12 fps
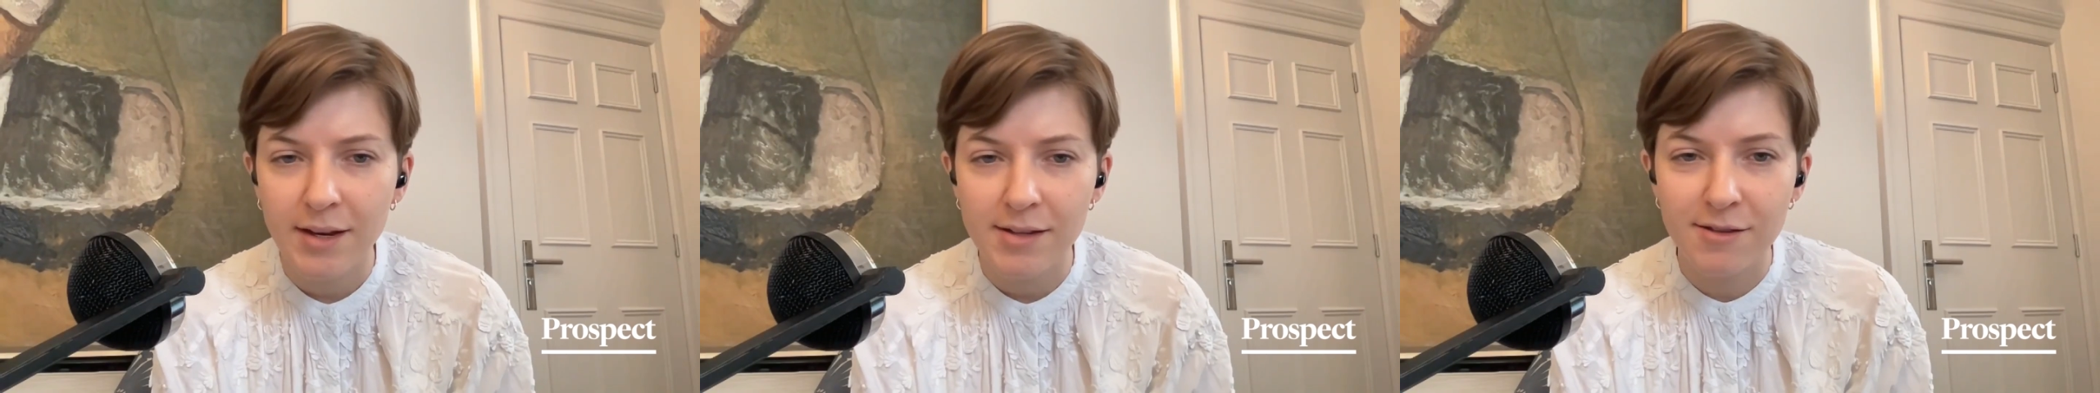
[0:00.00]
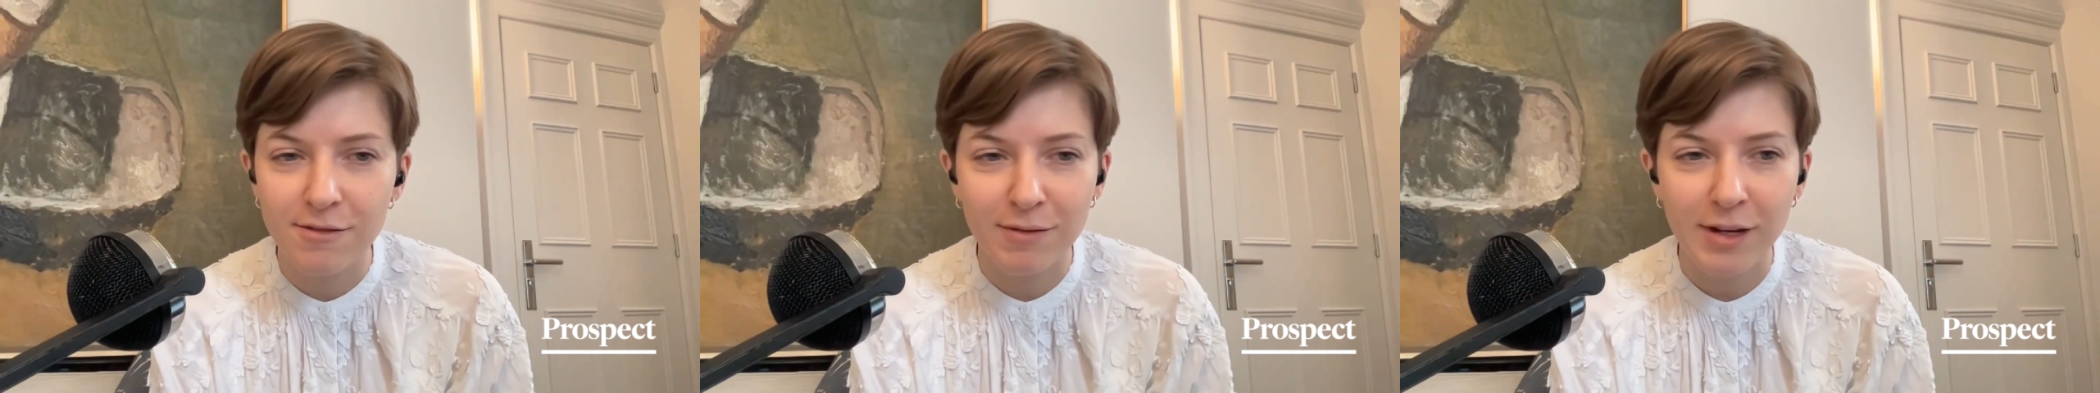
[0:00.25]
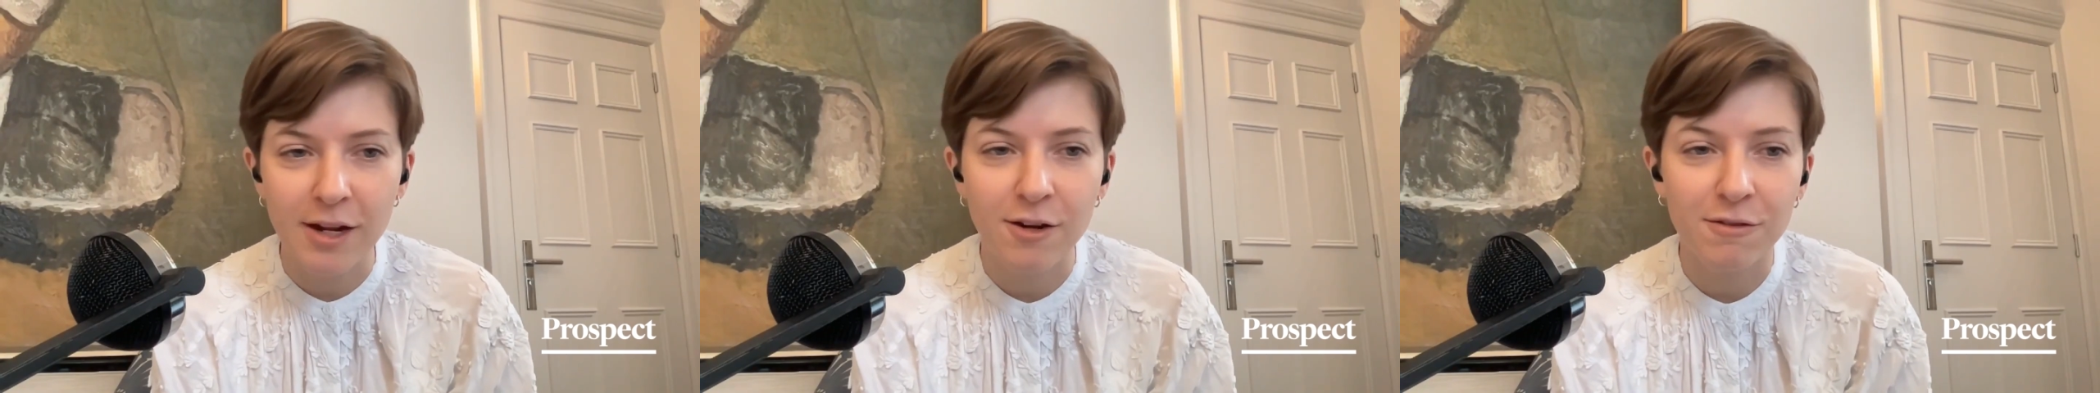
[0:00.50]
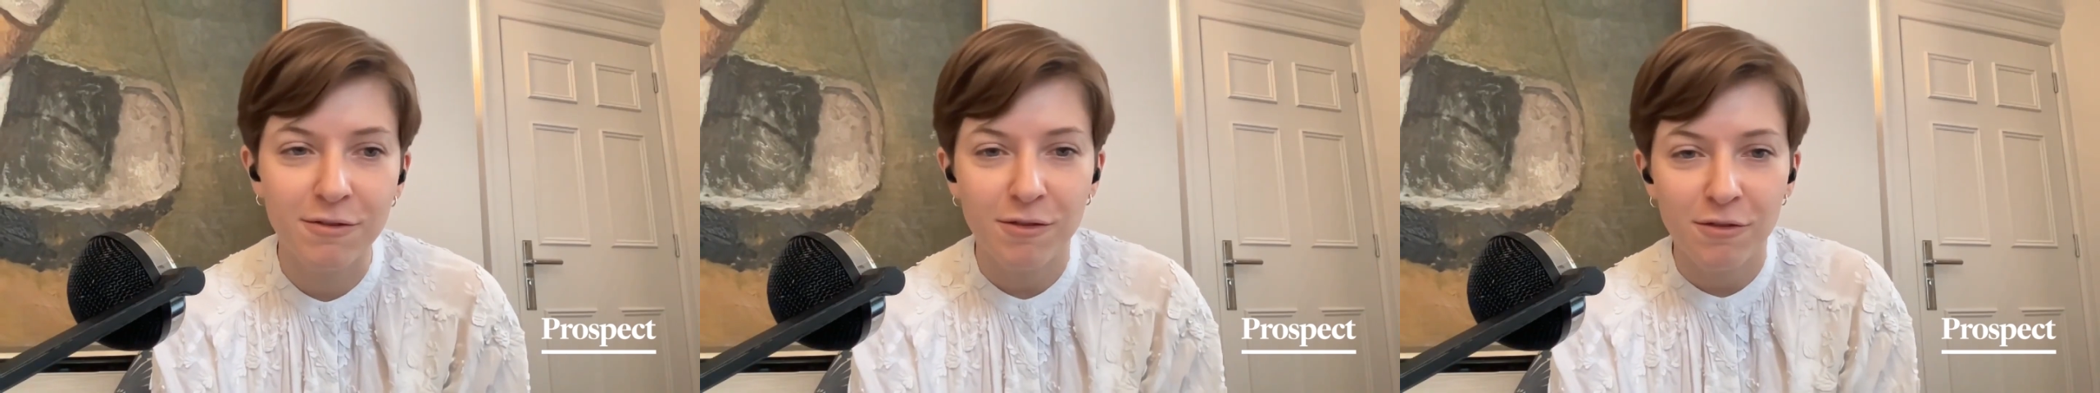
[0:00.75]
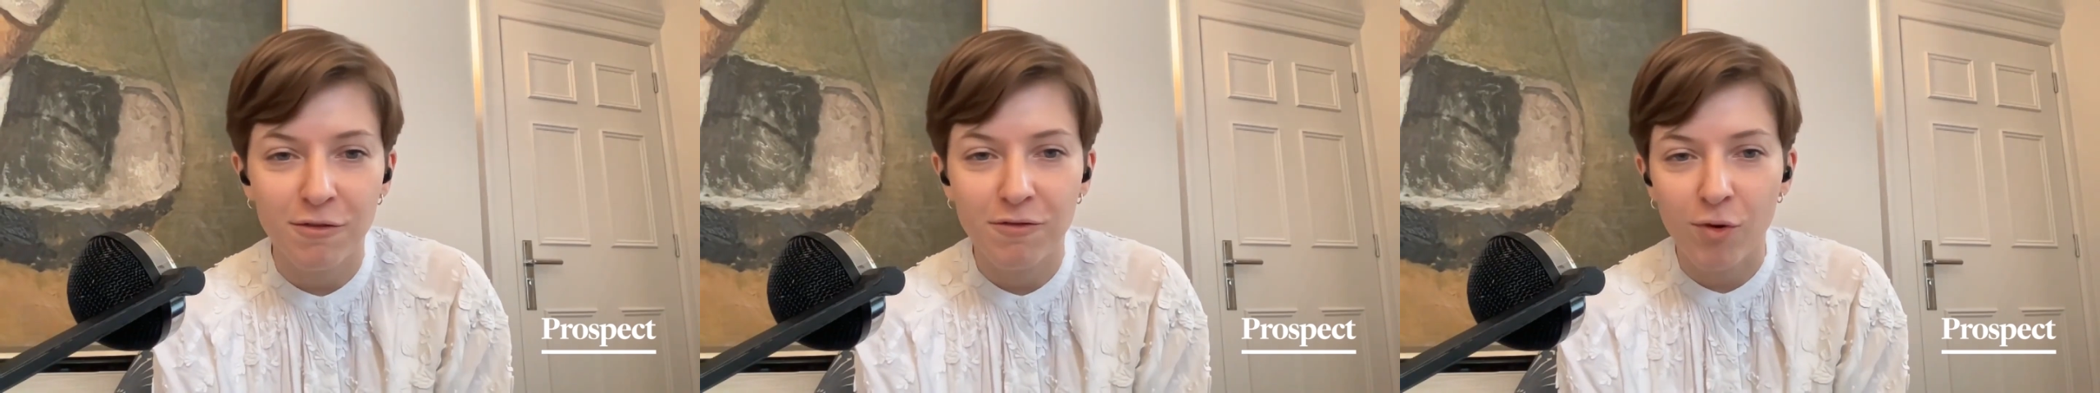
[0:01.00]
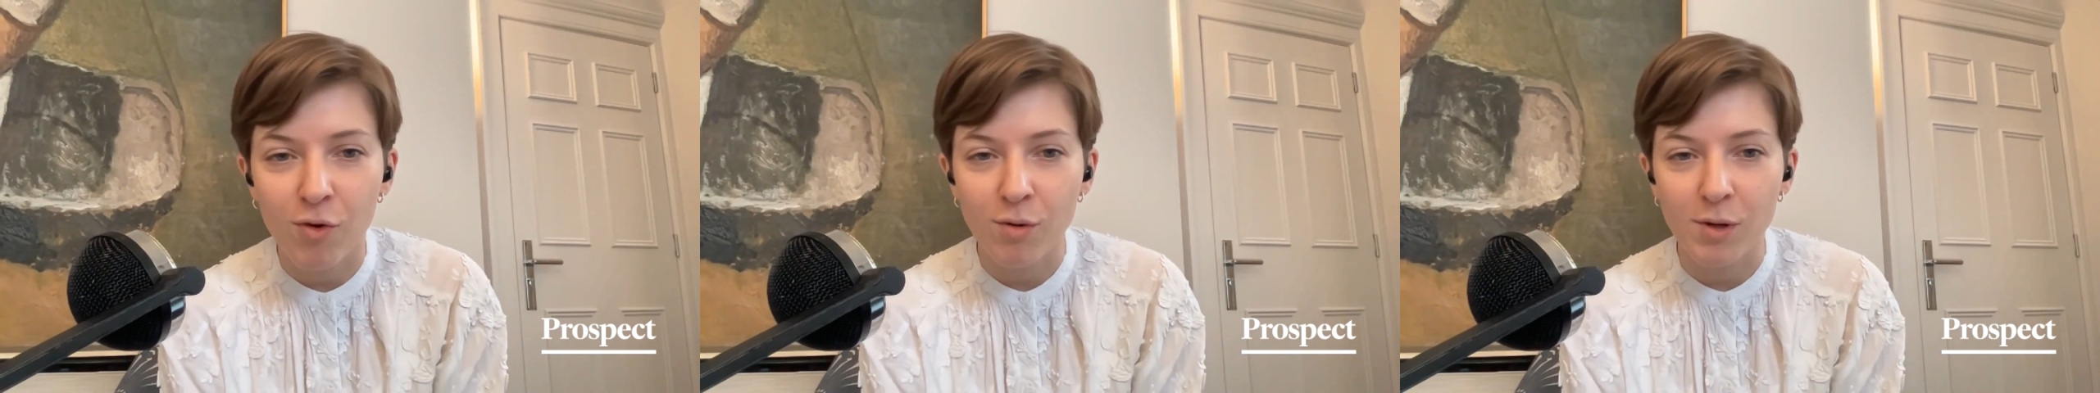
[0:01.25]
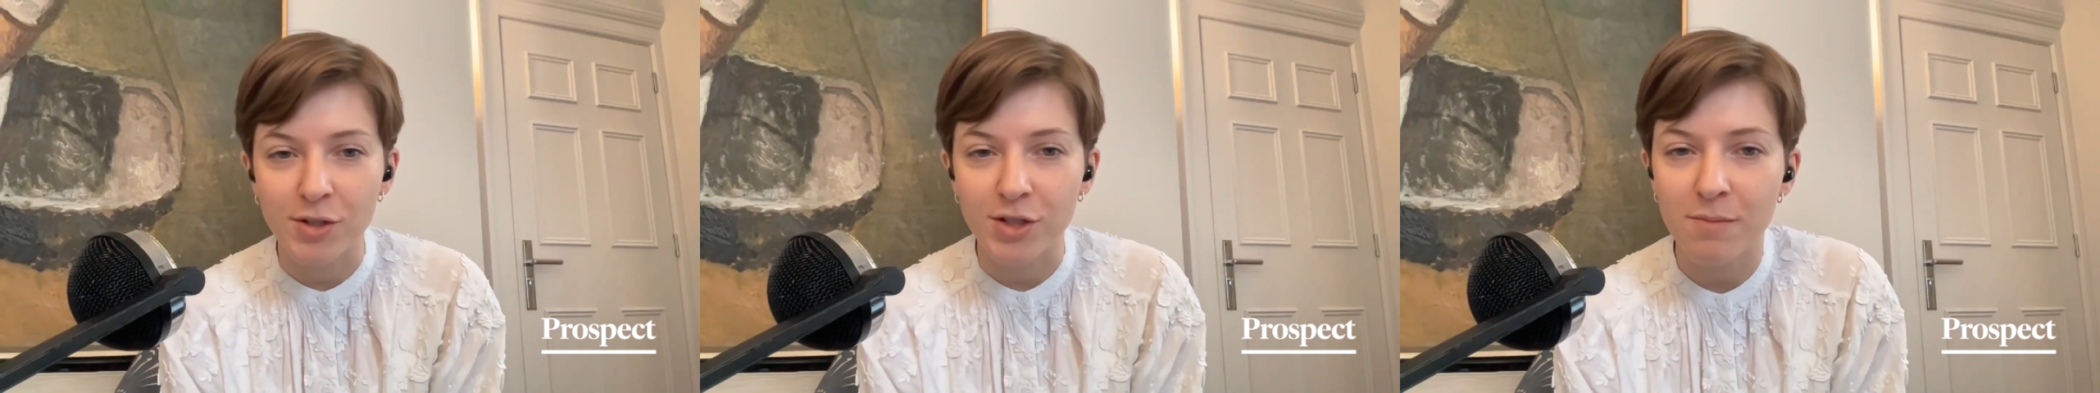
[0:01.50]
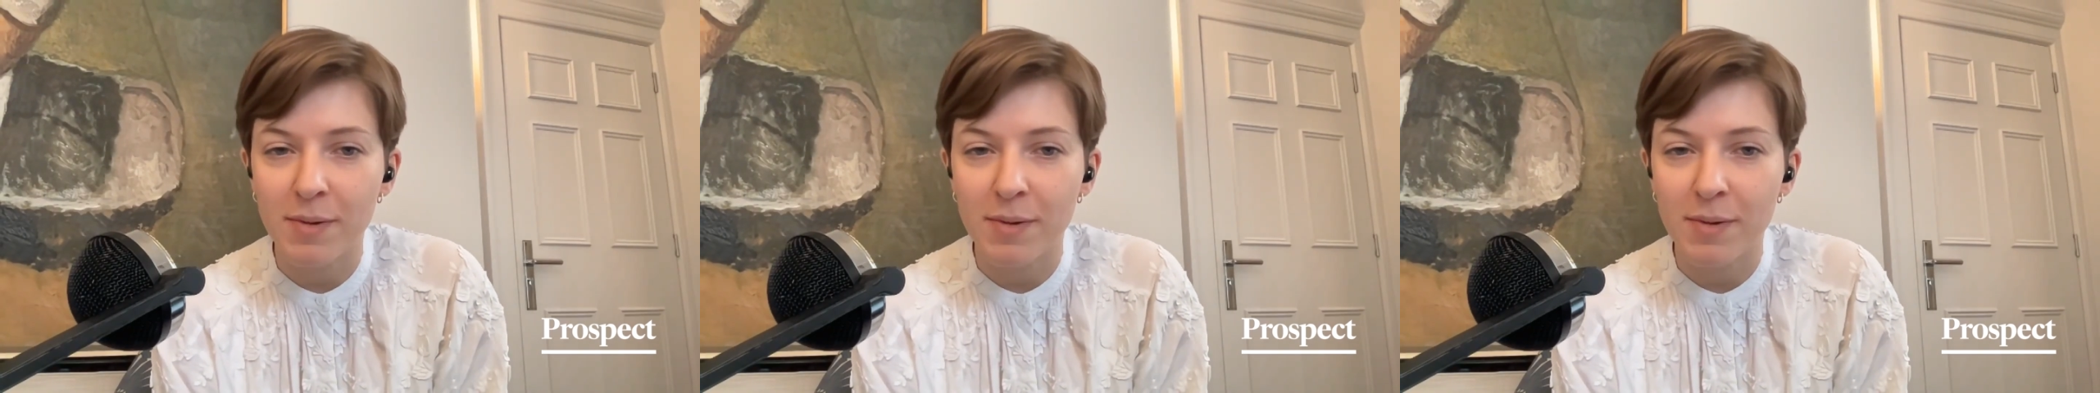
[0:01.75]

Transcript: Us kind of forward,